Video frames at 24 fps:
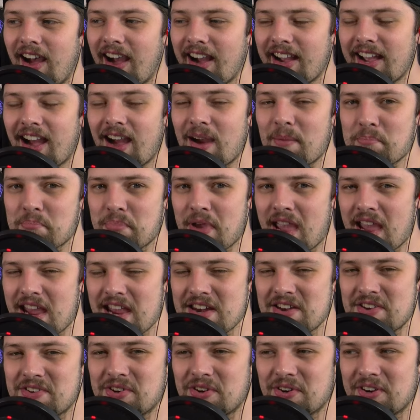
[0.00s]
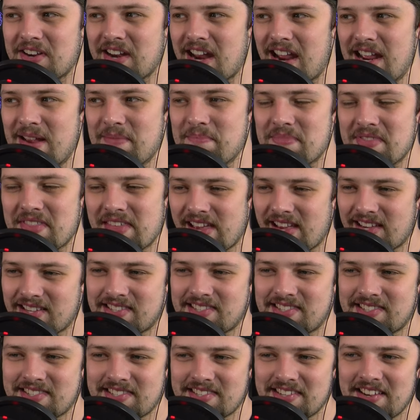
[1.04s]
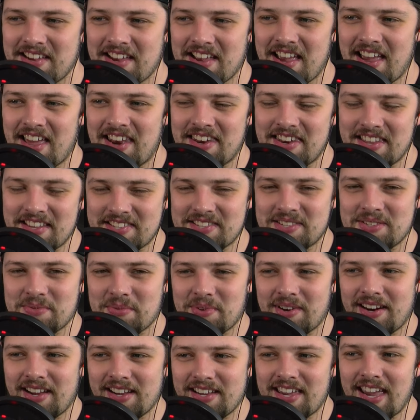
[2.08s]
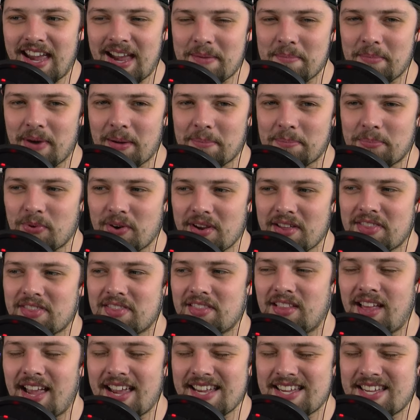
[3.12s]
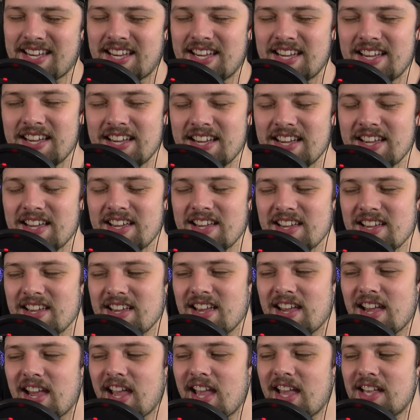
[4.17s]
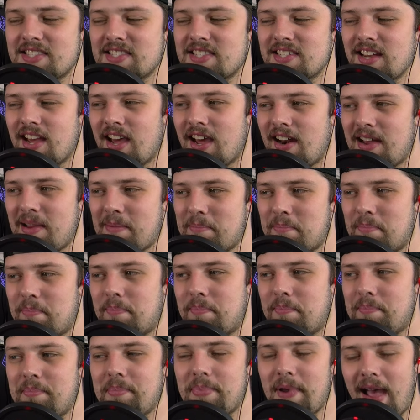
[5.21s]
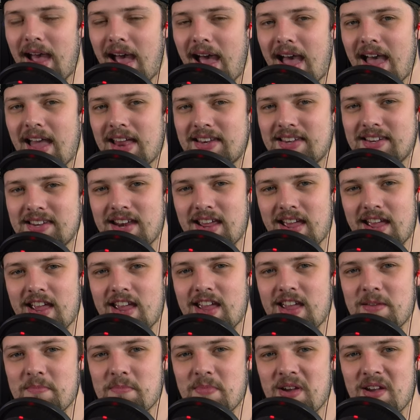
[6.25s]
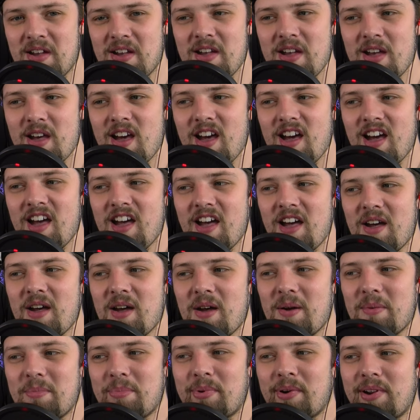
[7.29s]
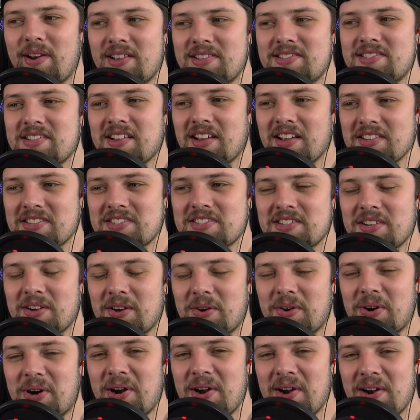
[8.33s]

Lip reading: got paid to name this, and this is what I came up with. Like, it's not a bad name, but it's also,